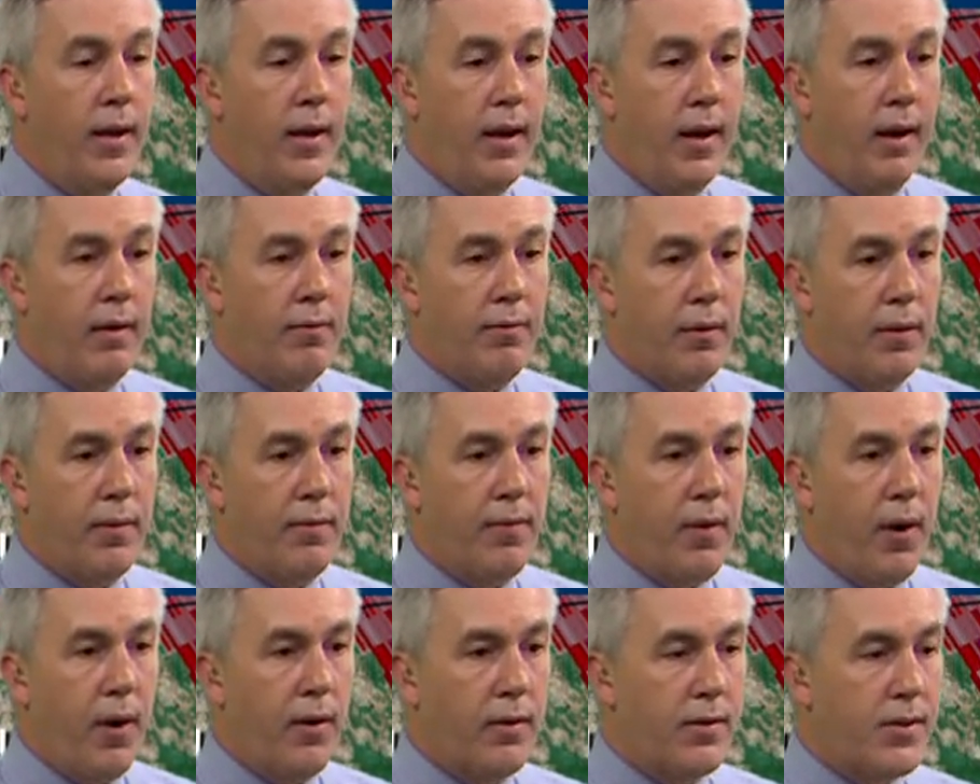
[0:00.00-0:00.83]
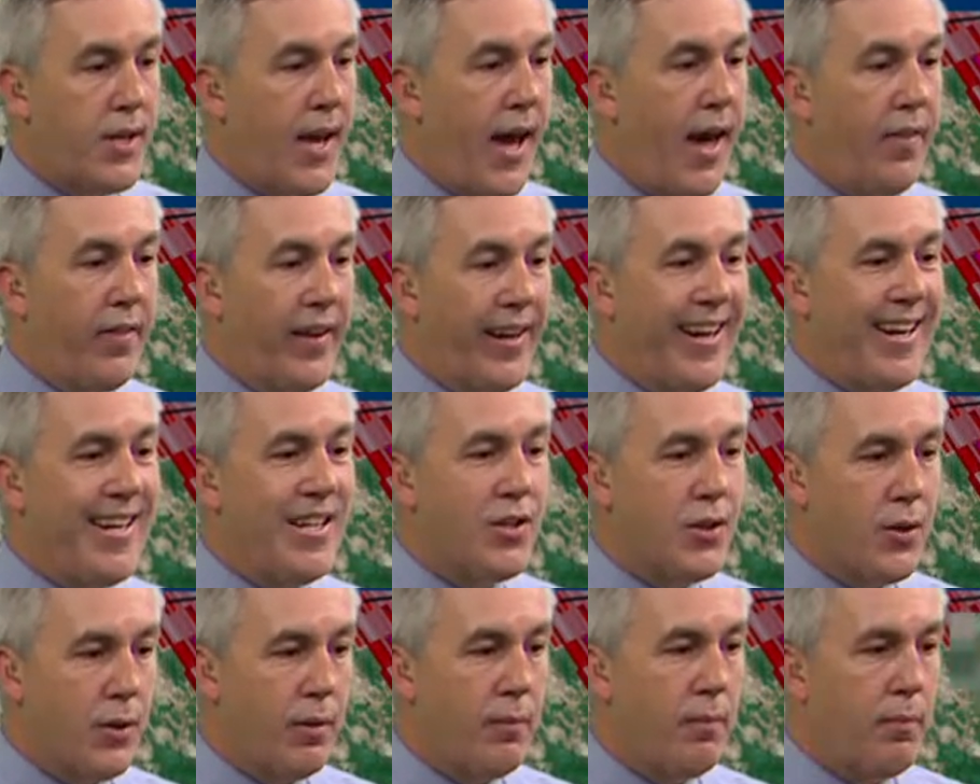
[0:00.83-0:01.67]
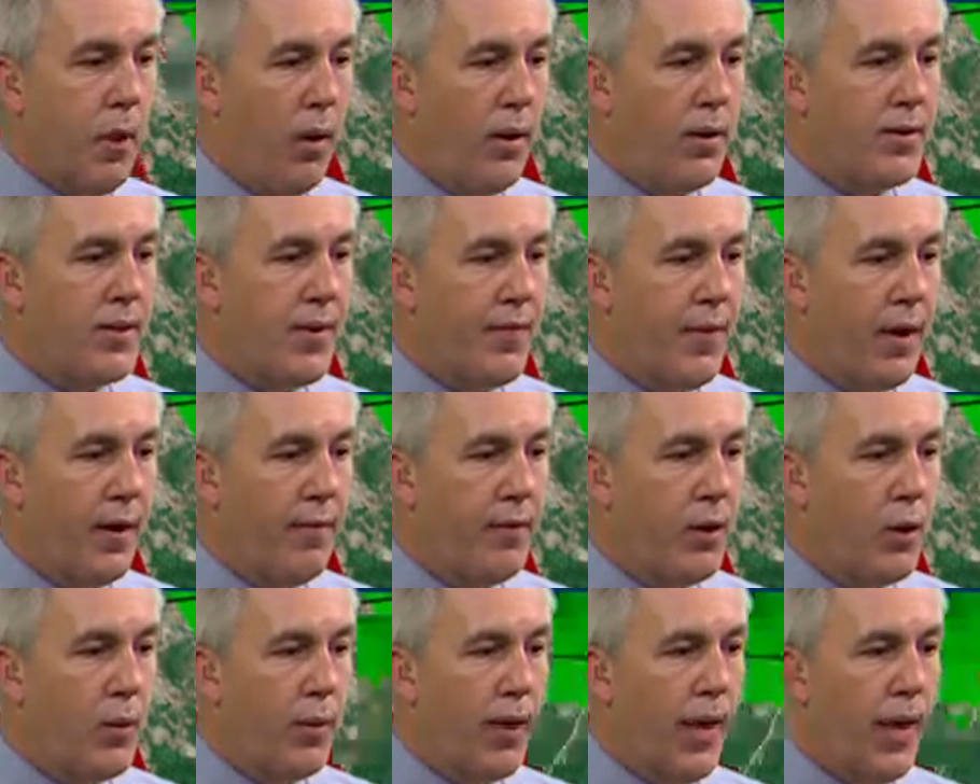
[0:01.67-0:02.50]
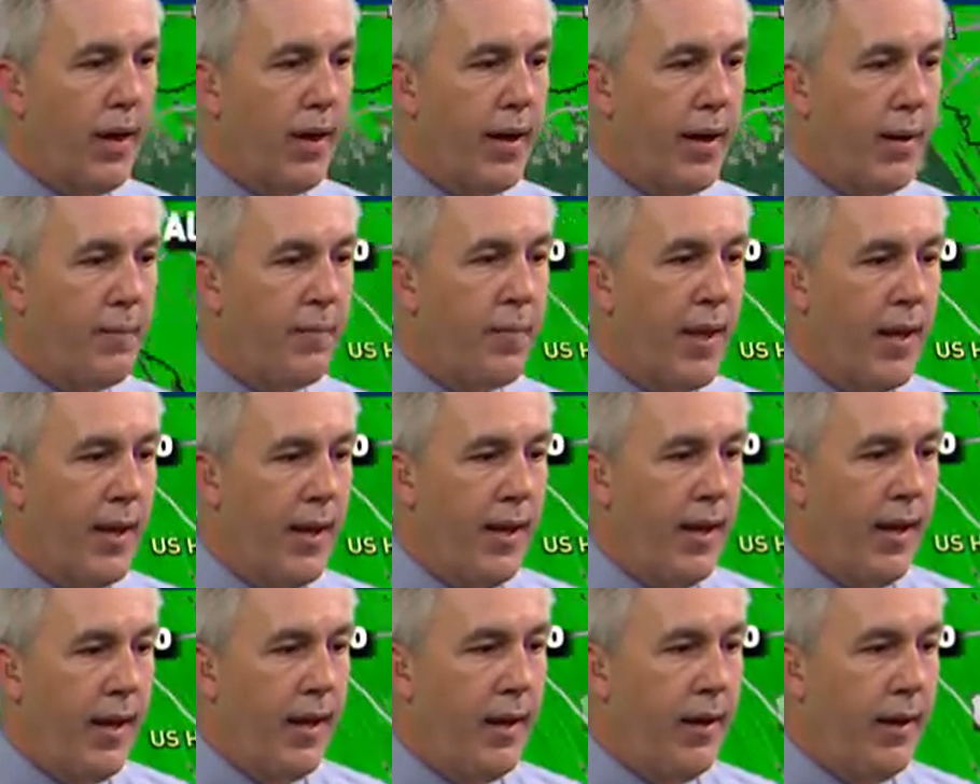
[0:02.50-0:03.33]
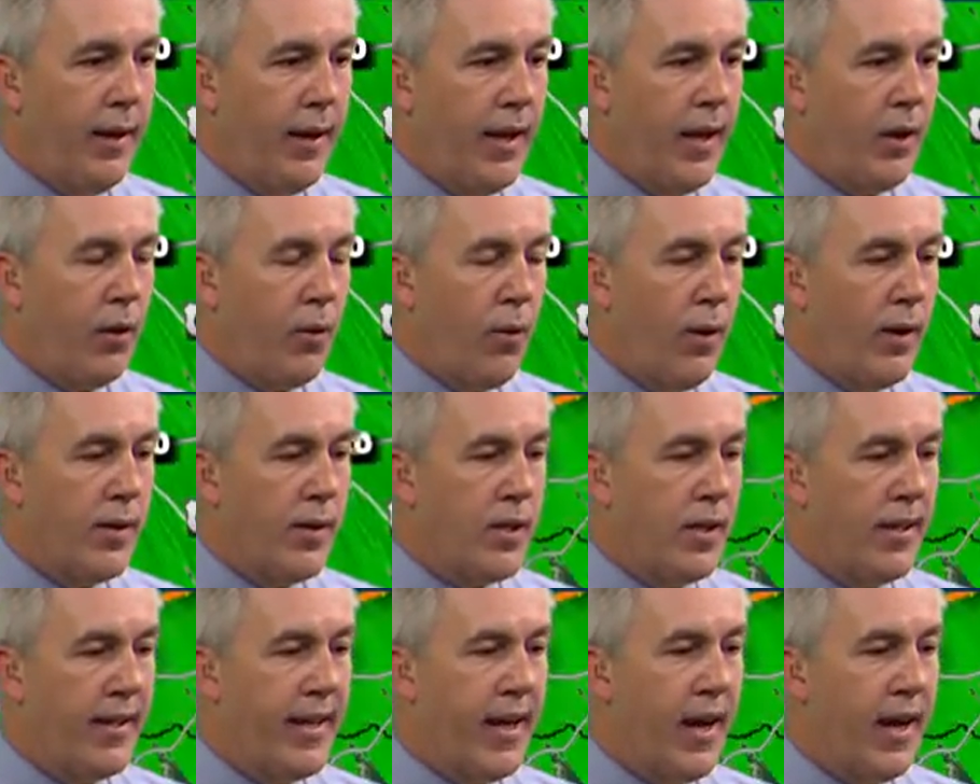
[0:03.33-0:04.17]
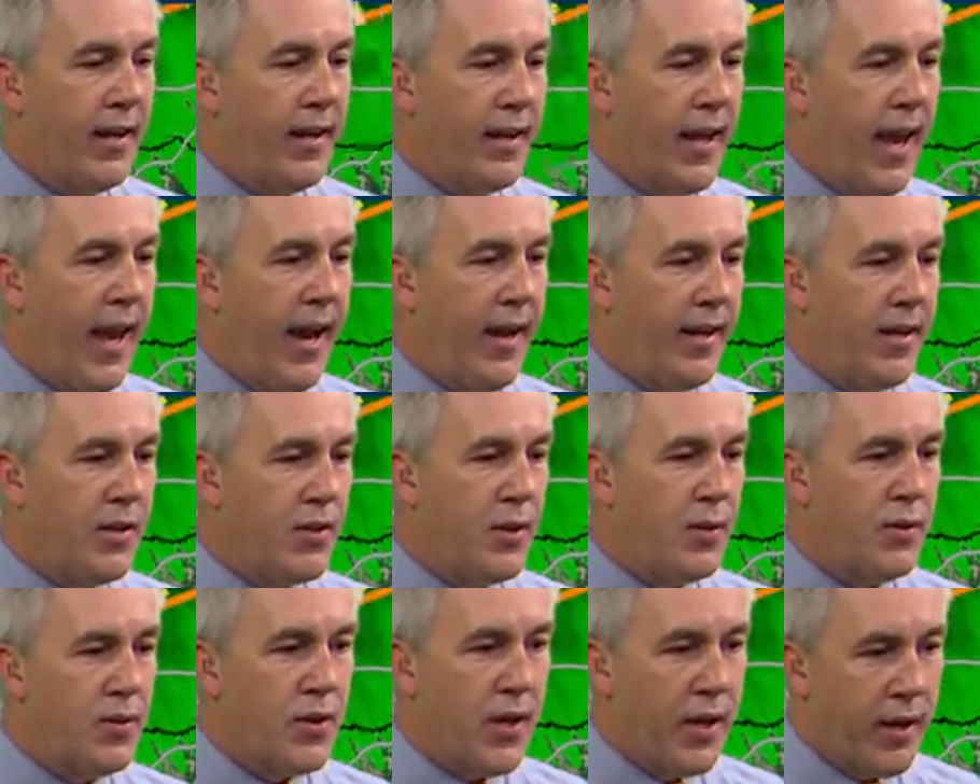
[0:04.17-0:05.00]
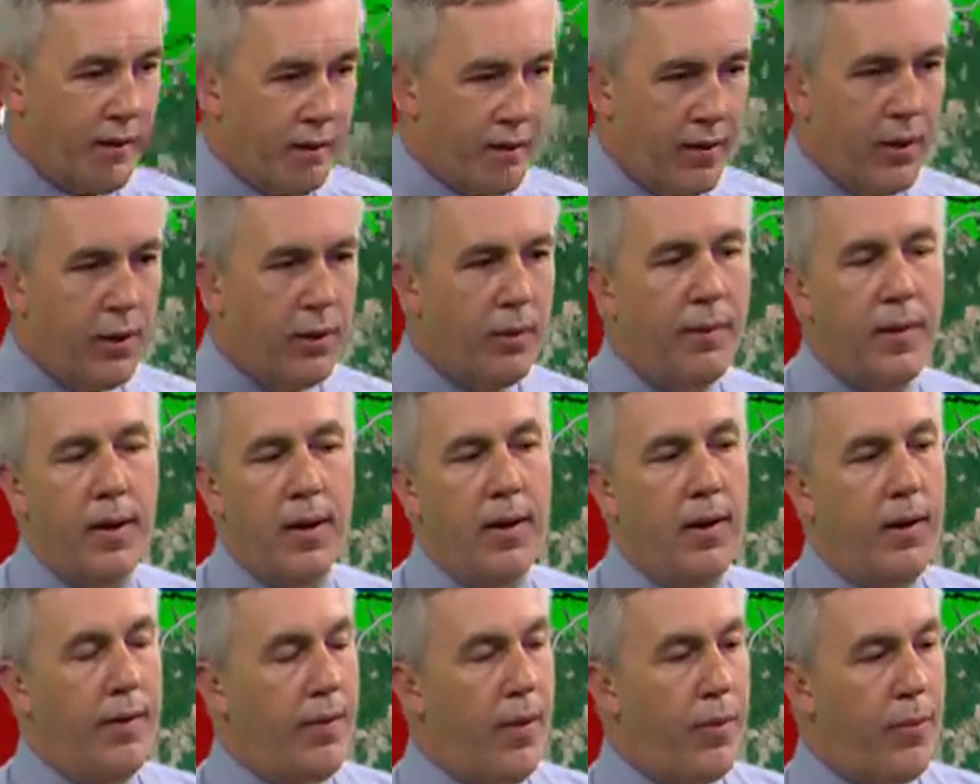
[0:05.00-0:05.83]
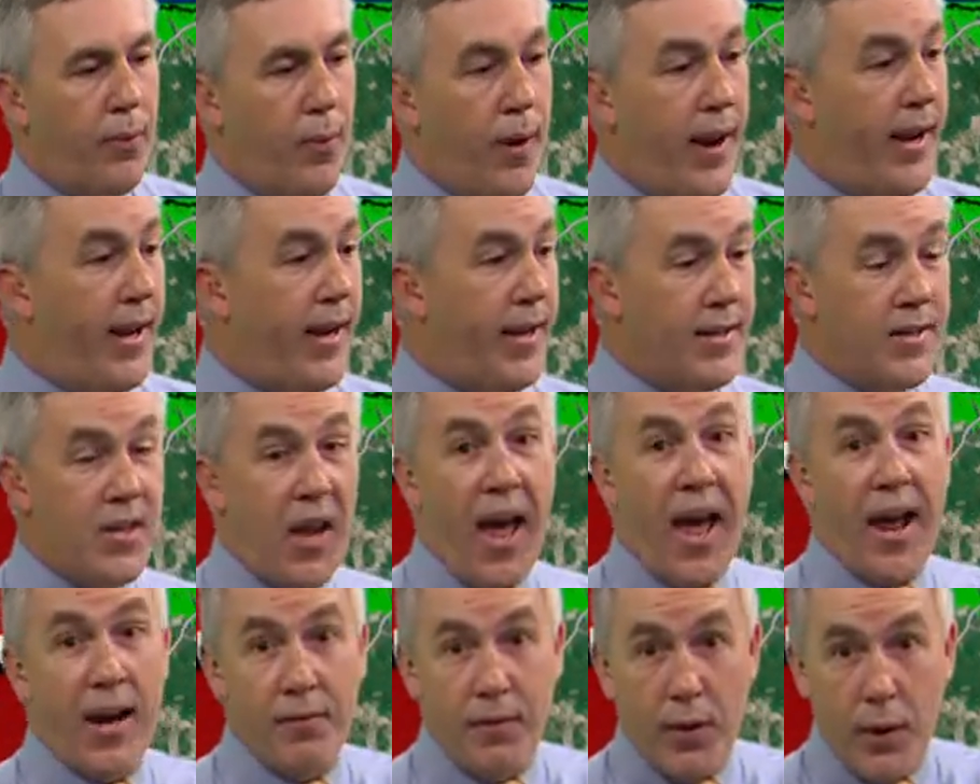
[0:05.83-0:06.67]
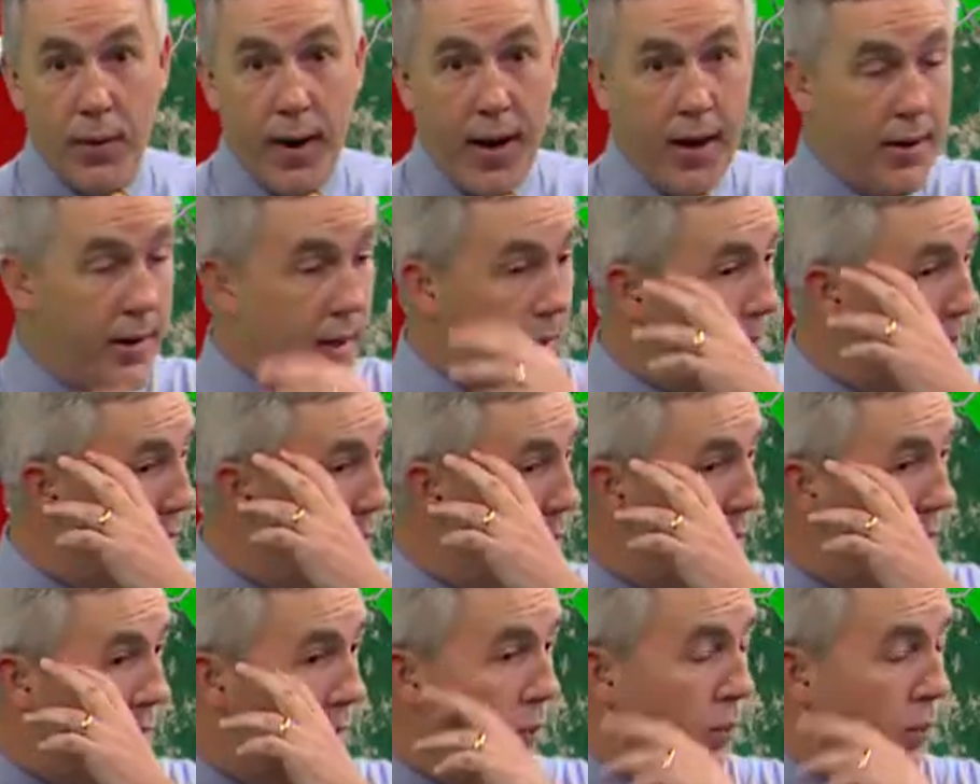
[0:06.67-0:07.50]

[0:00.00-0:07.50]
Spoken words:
for the far southeastern parts of our viewing area, again across Leon County. So Centerville, the threat is out of your area. We're